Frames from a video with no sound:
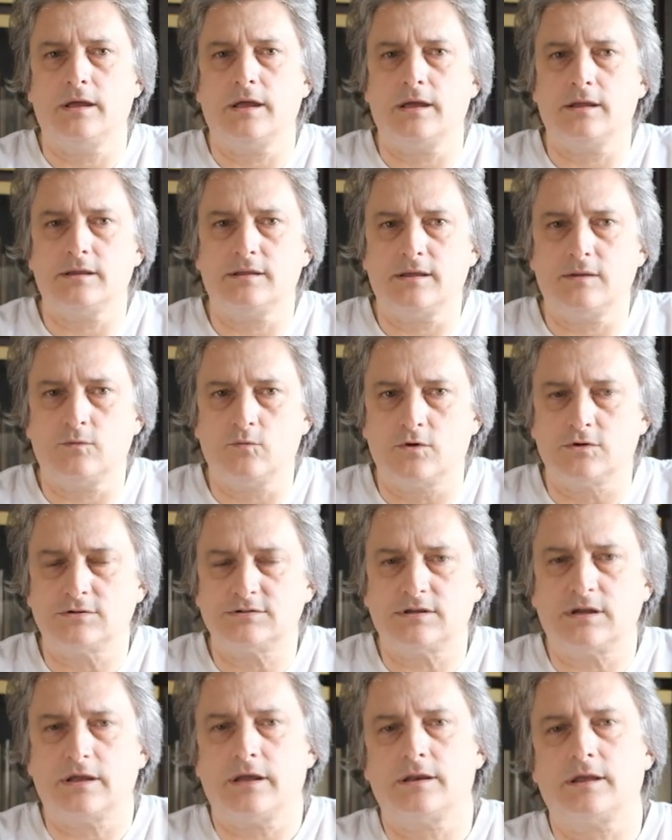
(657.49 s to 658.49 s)
and there
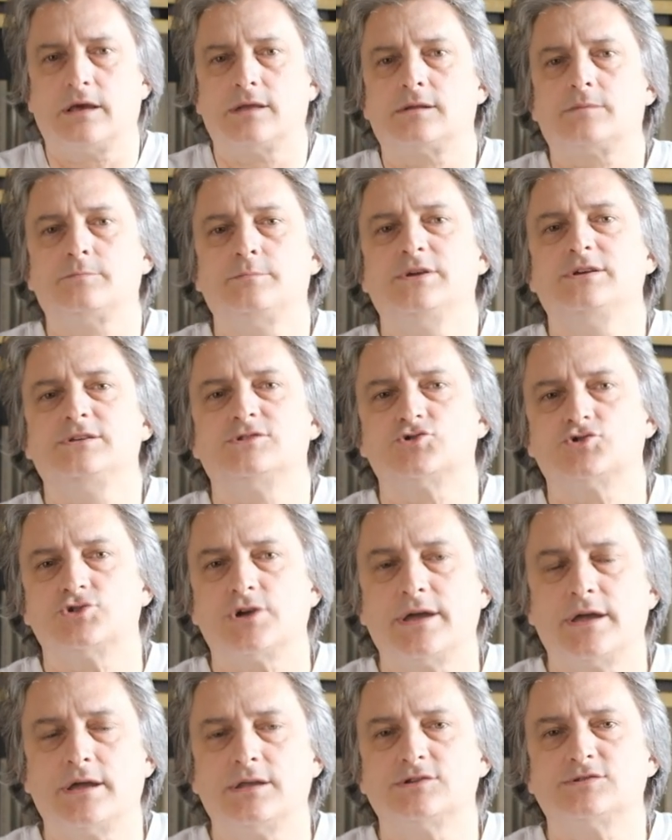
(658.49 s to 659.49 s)
was another big
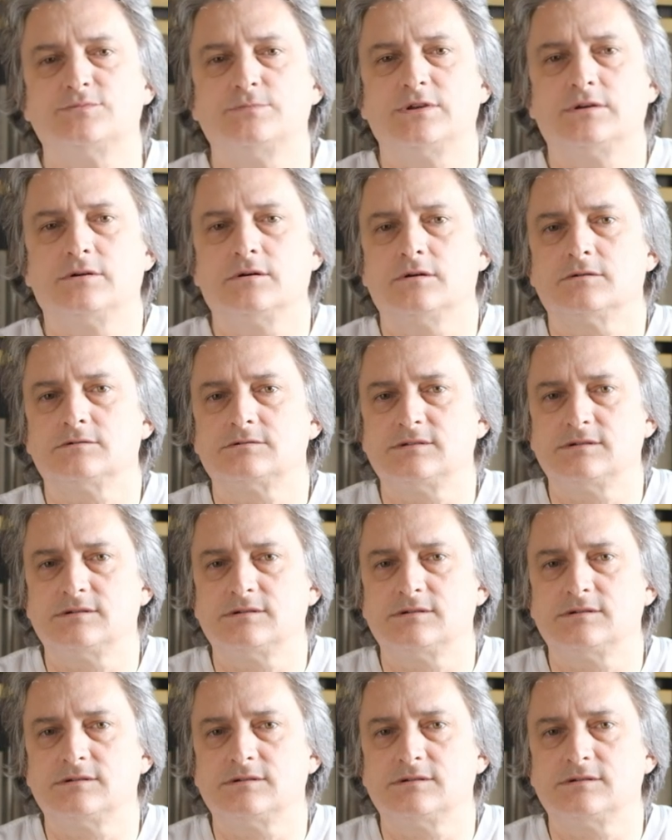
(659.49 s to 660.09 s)
change because